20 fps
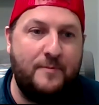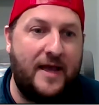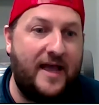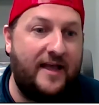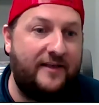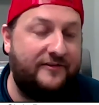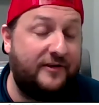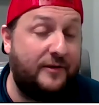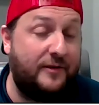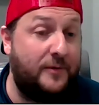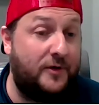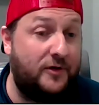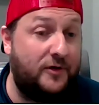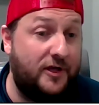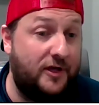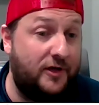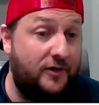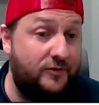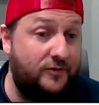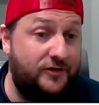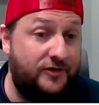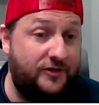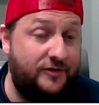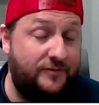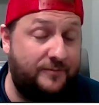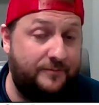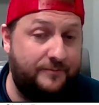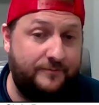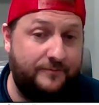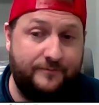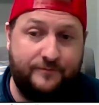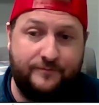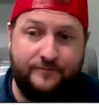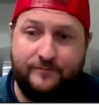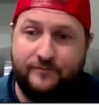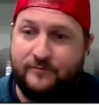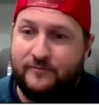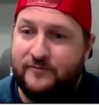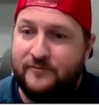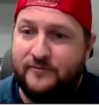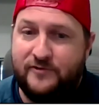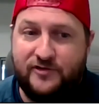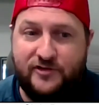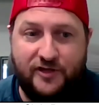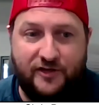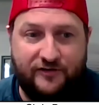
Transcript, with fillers: basketball mm-hmm. coach, hmm.